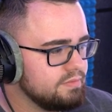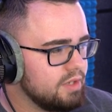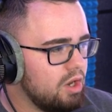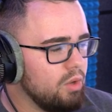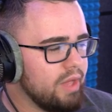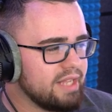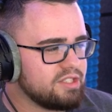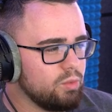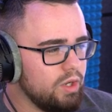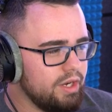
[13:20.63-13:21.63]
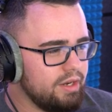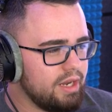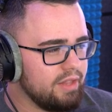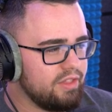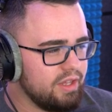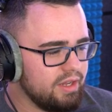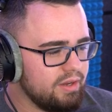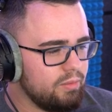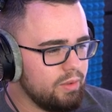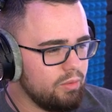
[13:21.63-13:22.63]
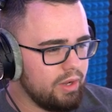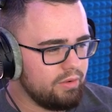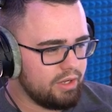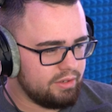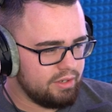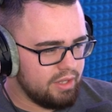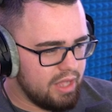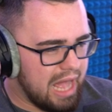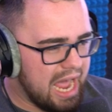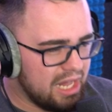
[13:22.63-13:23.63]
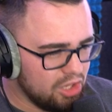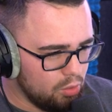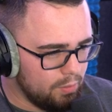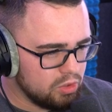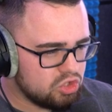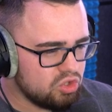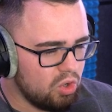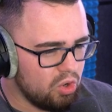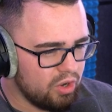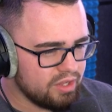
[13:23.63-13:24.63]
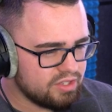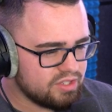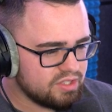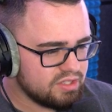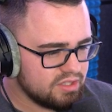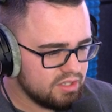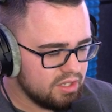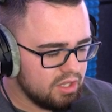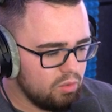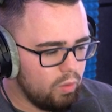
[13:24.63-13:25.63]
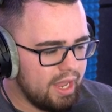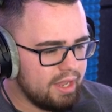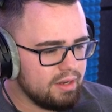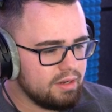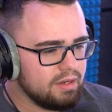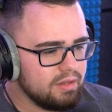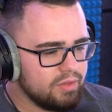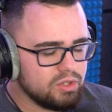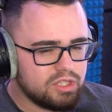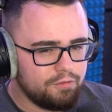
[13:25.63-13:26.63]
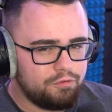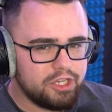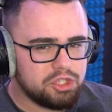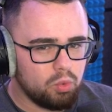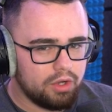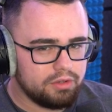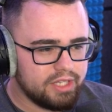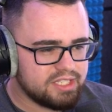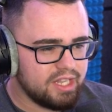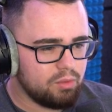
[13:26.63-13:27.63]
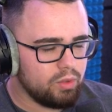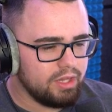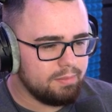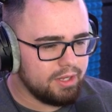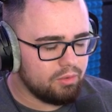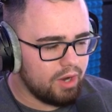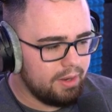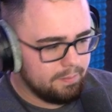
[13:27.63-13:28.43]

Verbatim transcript: Oh, that's the one I think we were waiting on. Alamosaurus. Wait, there's the fish one that's like really big, right?